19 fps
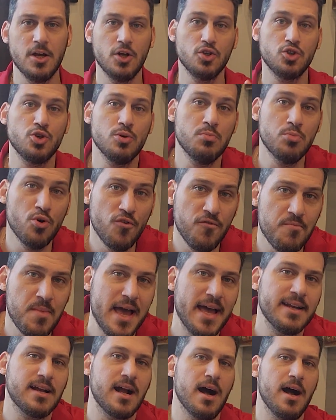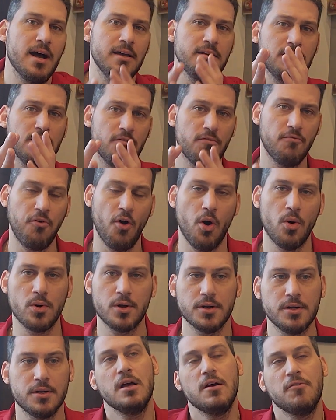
to move mankind forward.